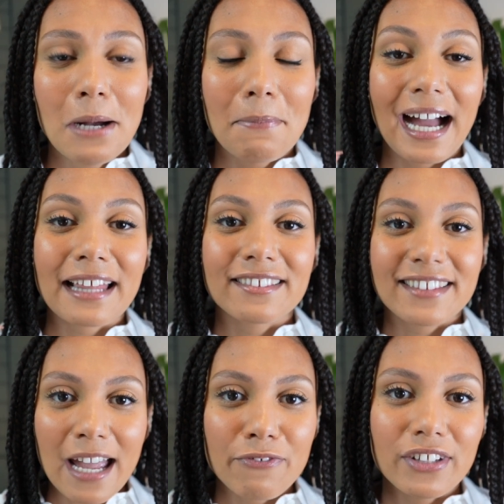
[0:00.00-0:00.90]
but I
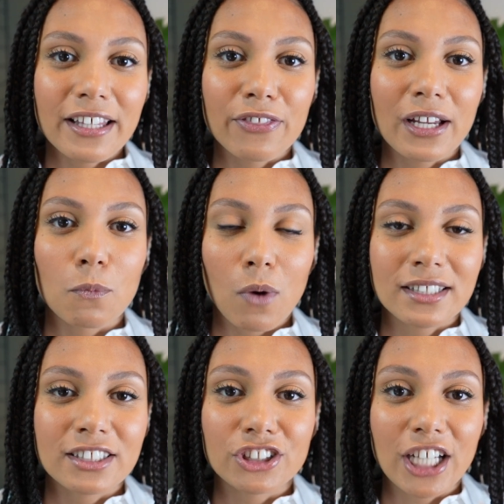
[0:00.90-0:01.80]
definitely think
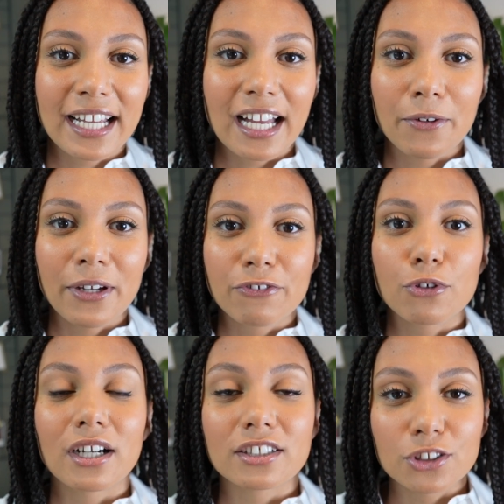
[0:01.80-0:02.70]
one to check out if
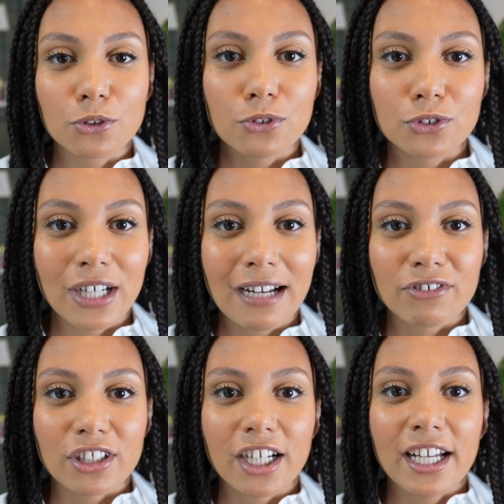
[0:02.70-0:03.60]
you're a solo
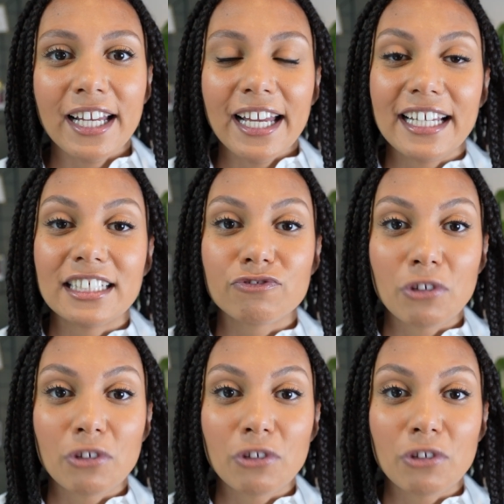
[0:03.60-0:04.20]
traveler is